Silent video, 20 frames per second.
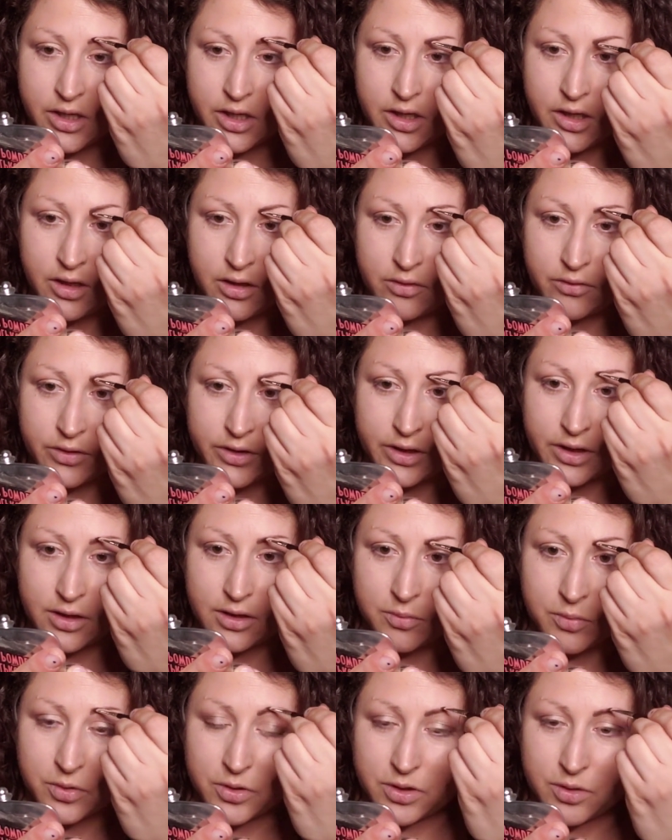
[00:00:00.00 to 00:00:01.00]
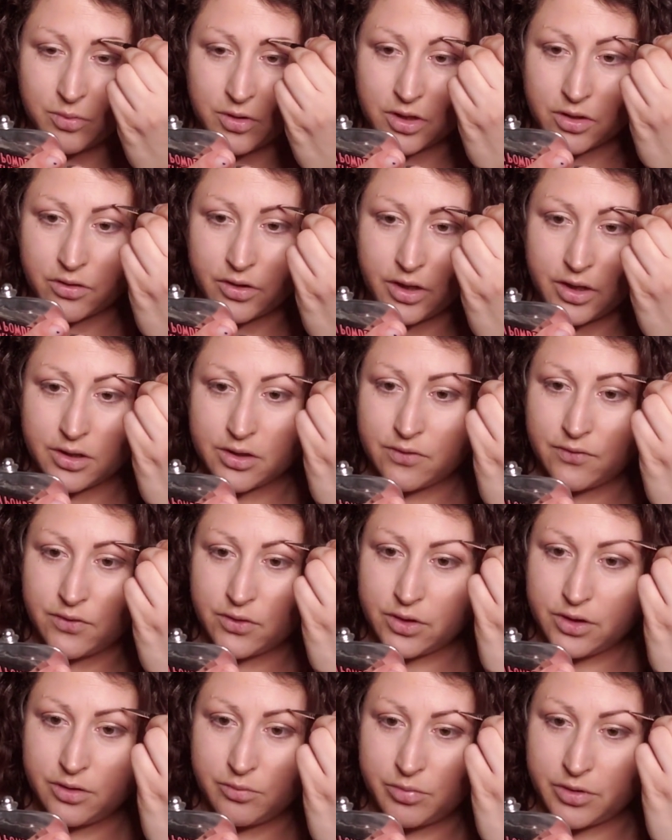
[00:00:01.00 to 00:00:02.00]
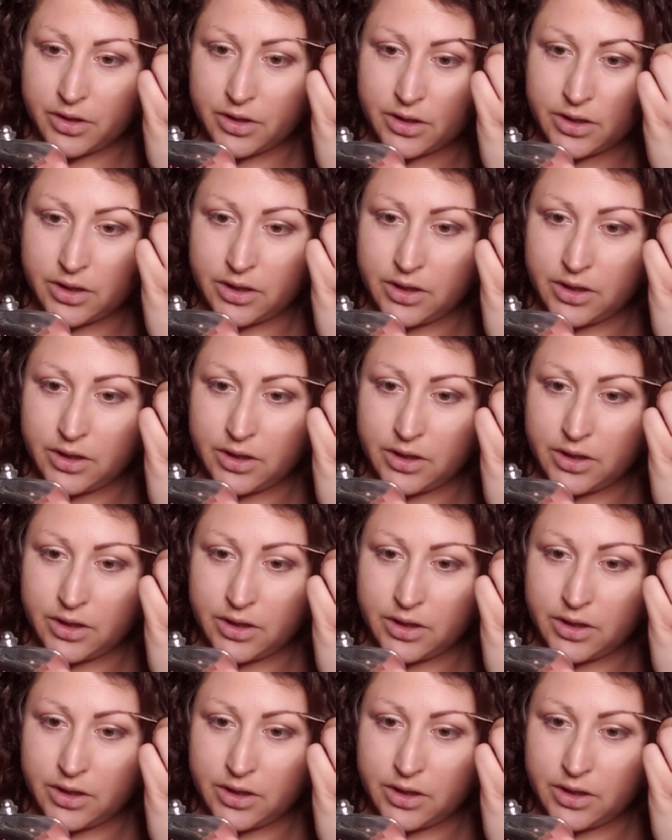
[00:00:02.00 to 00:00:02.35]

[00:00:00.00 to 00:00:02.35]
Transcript: I know it's not supposed to be the greatest for you, but